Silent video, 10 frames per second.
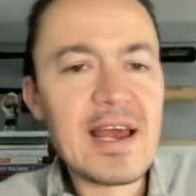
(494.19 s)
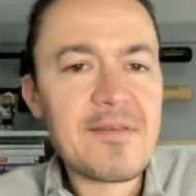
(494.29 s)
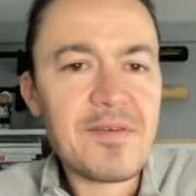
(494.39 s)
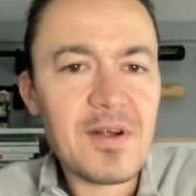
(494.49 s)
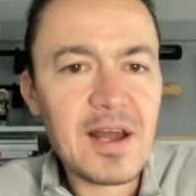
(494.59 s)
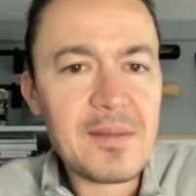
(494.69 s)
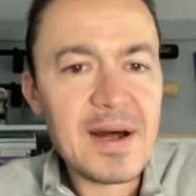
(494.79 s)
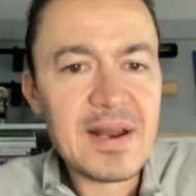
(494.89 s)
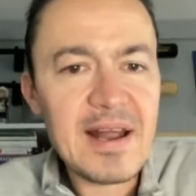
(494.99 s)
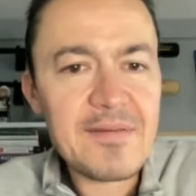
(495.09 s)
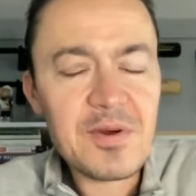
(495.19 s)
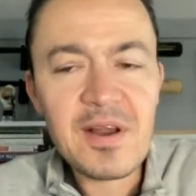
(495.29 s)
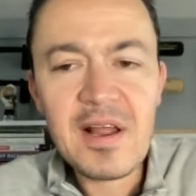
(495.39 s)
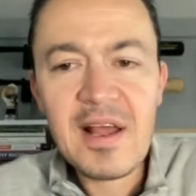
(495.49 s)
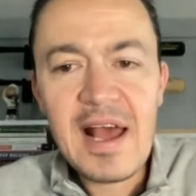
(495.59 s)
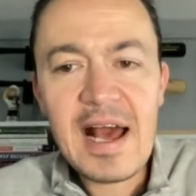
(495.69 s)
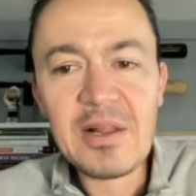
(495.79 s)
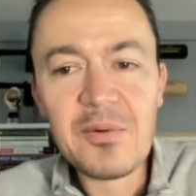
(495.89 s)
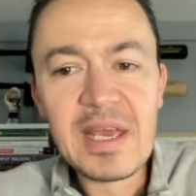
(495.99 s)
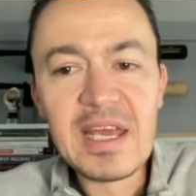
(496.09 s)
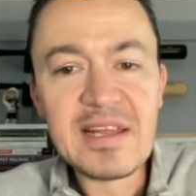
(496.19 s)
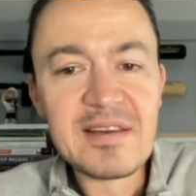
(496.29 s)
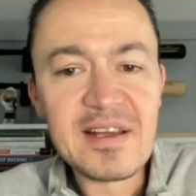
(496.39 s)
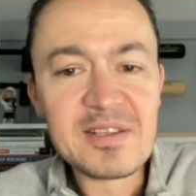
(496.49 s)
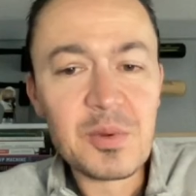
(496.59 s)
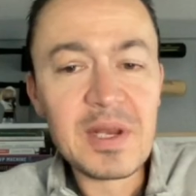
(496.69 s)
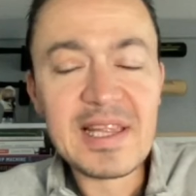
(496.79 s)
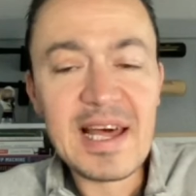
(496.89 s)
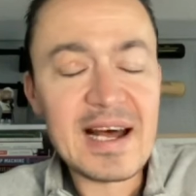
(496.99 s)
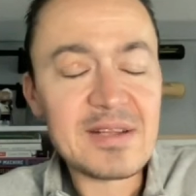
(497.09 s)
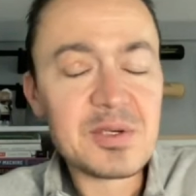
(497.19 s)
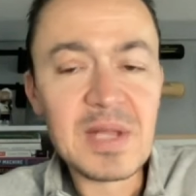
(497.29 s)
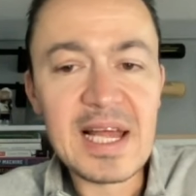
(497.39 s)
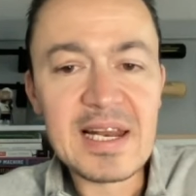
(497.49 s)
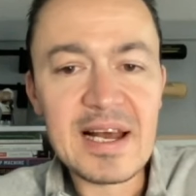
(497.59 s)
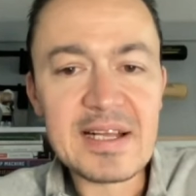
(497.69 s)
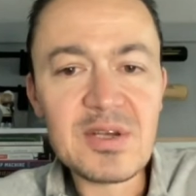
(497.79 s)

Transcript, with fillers: I forgot about it after Halloween and tweeted that out too late at night.